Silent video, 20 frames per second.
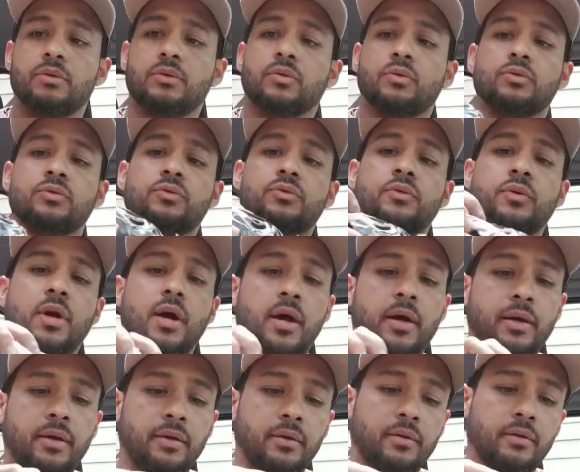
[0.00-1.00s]
two
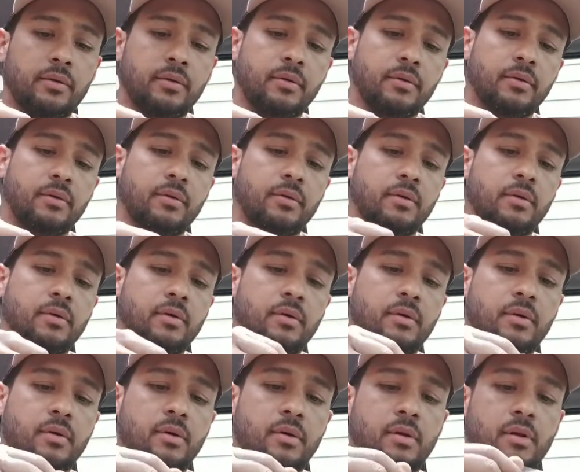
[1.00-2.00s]
side
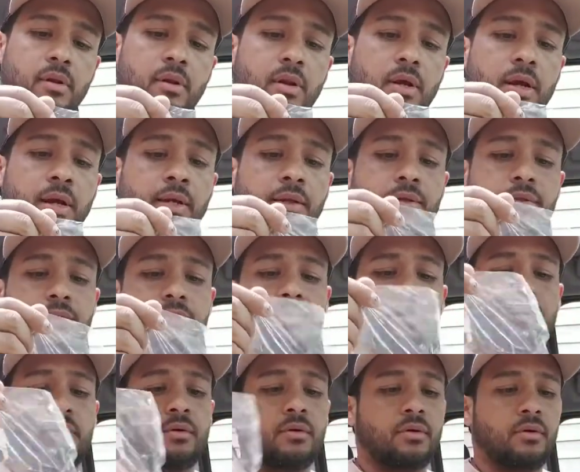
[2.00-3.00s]

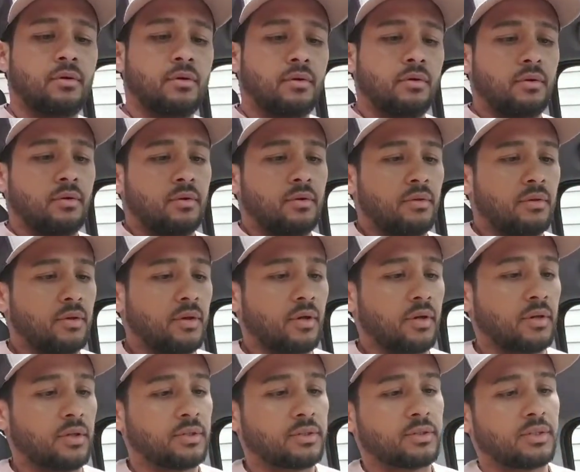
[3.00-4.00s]
lights.
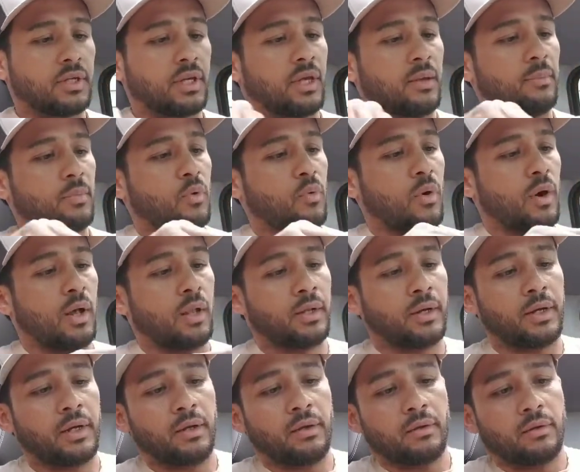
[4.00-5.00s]
They're the same
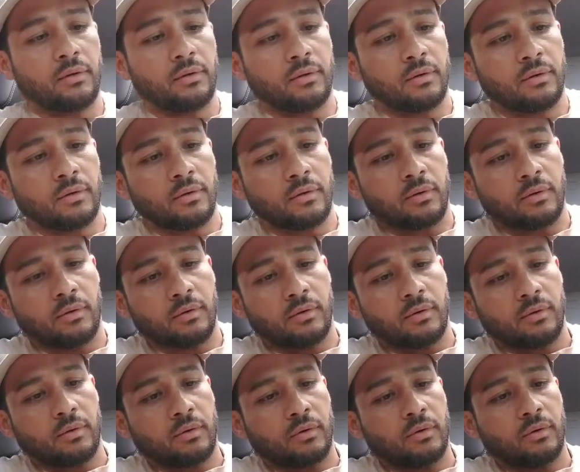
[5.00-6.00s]
quality.
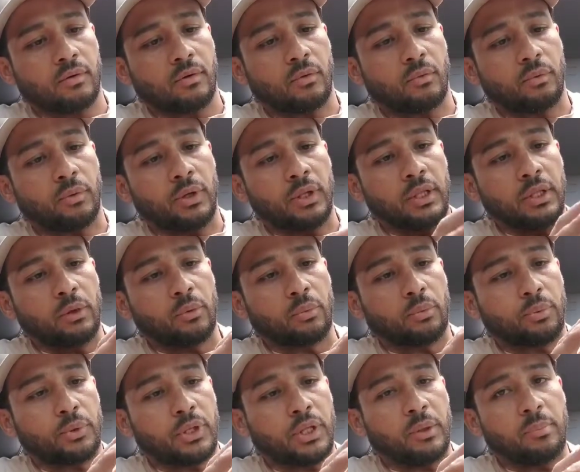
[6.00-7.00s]

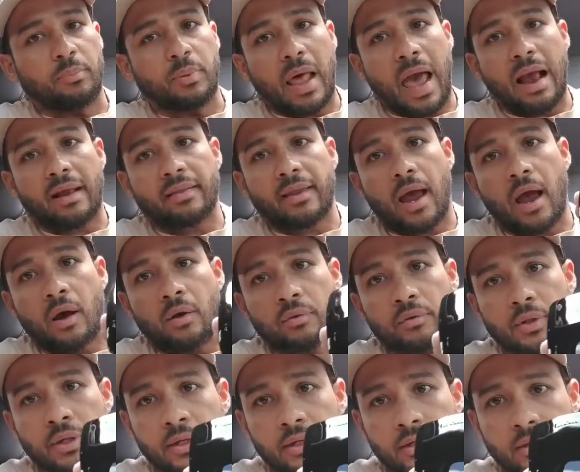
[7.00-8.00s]
Really blacked
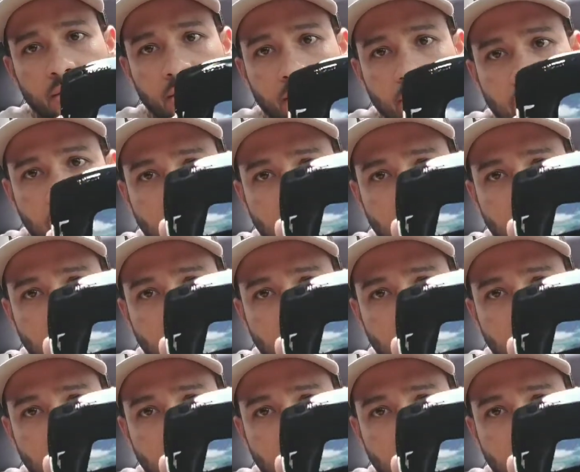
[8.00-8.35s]
out, like